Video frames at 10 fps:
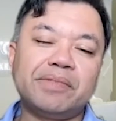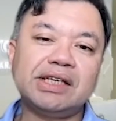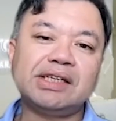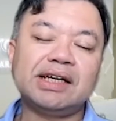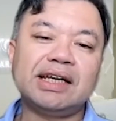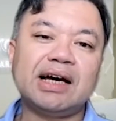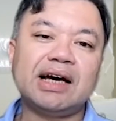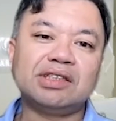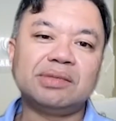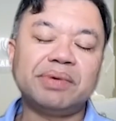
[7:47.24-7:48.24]
This
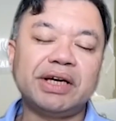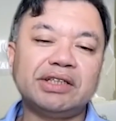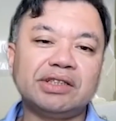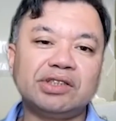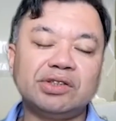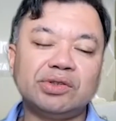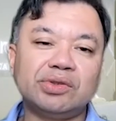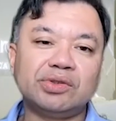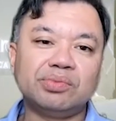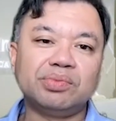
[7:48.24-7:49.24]
allows the patients
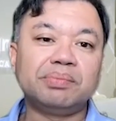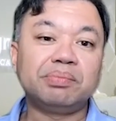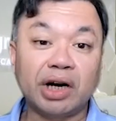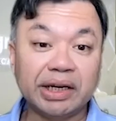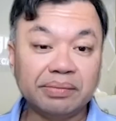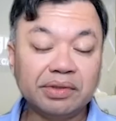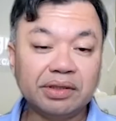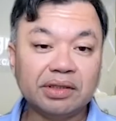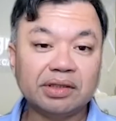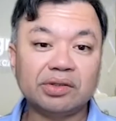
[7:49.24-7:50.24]
to be primed,
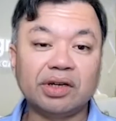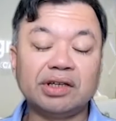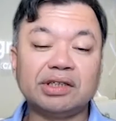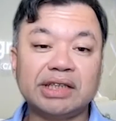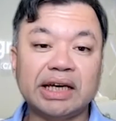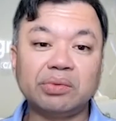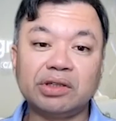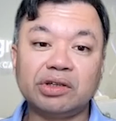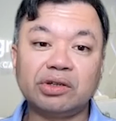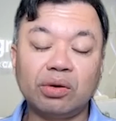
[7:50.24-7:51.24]
to understand
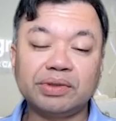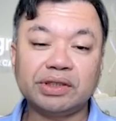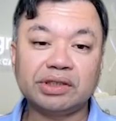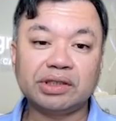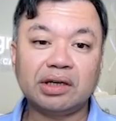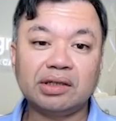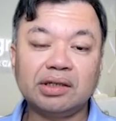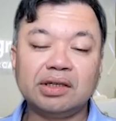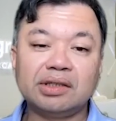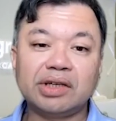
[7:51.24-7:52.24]
what their options are,
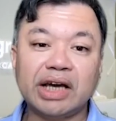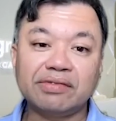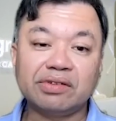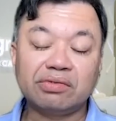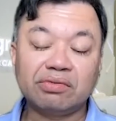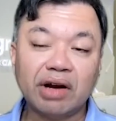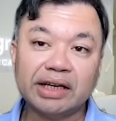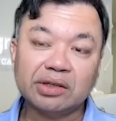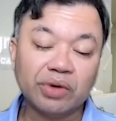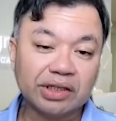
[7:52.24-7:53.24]
to have the
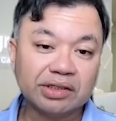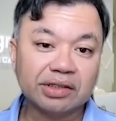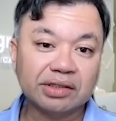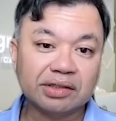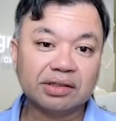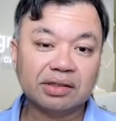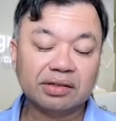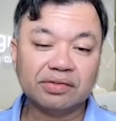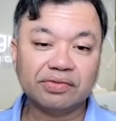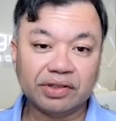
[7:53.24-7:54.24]
right questions
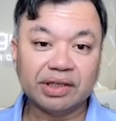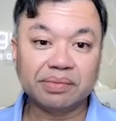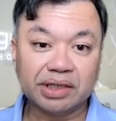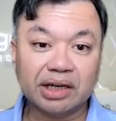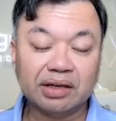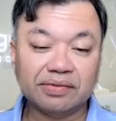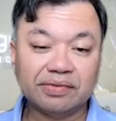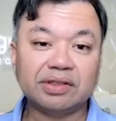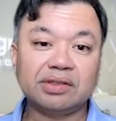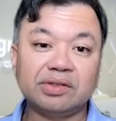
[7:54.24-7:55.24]
for
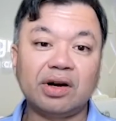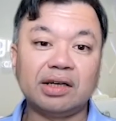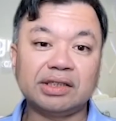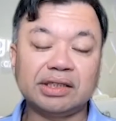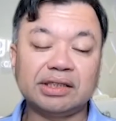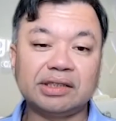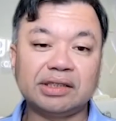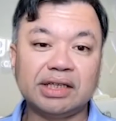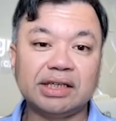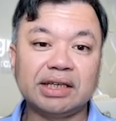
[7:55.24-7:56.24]
themselves to ask us
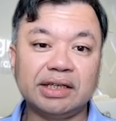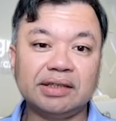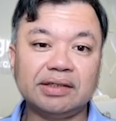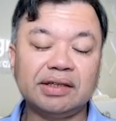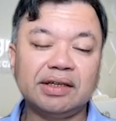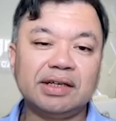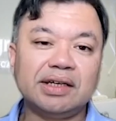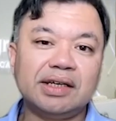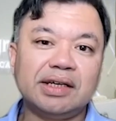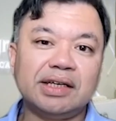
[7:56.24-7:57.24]
in clinic.
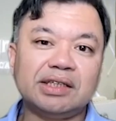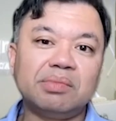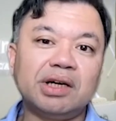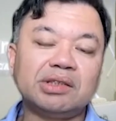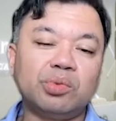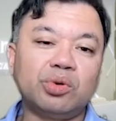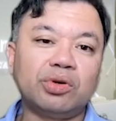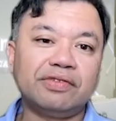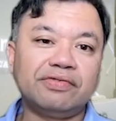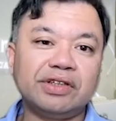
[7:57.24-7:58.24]
It's a much
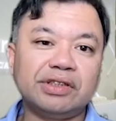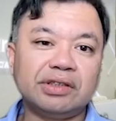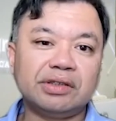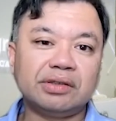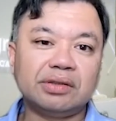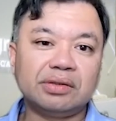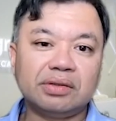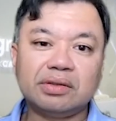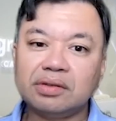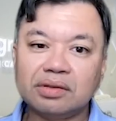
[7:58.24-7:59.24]
more efficient
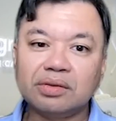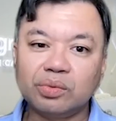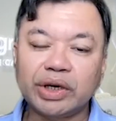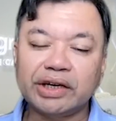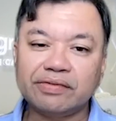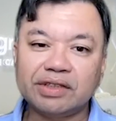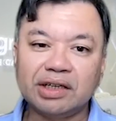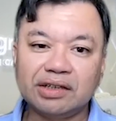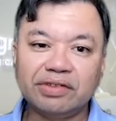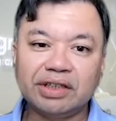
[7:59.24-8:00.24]
way of
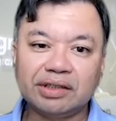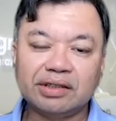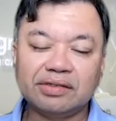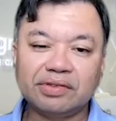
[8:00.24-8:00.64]
delivering the